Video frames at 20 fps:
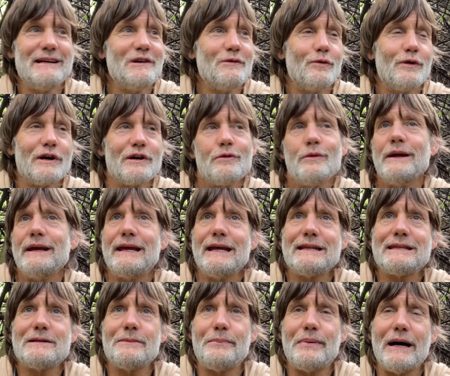Where do we
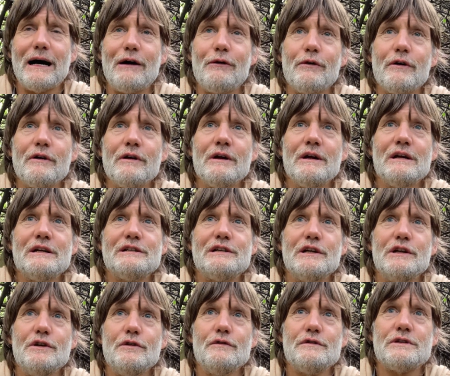get the power
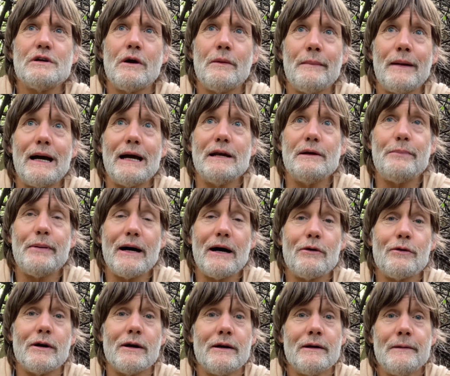to use our mind
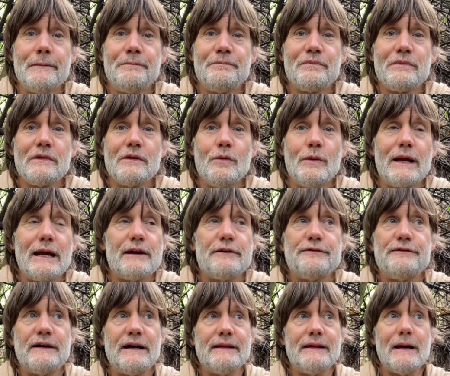power? We got to
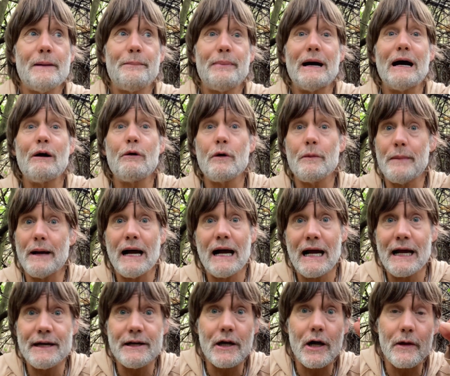find that power
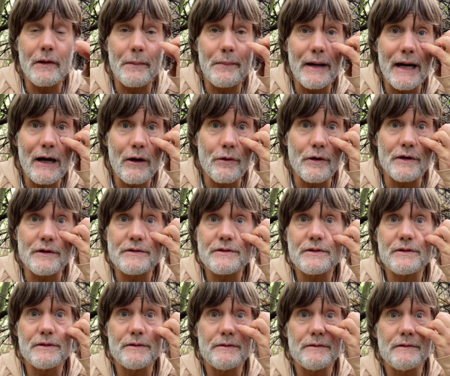behind all the
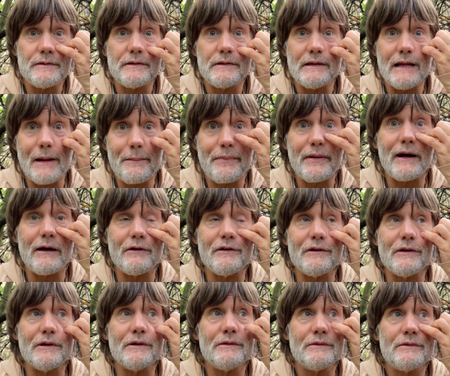powers. That
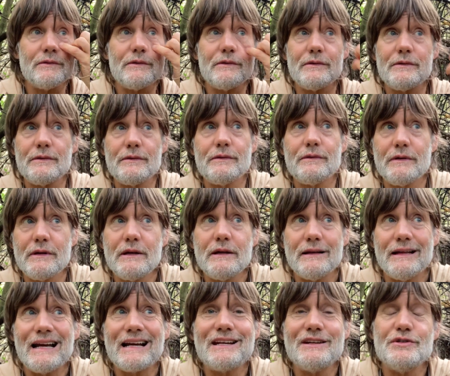power,
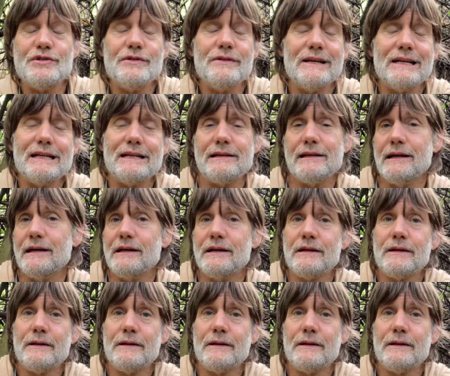that can do anything.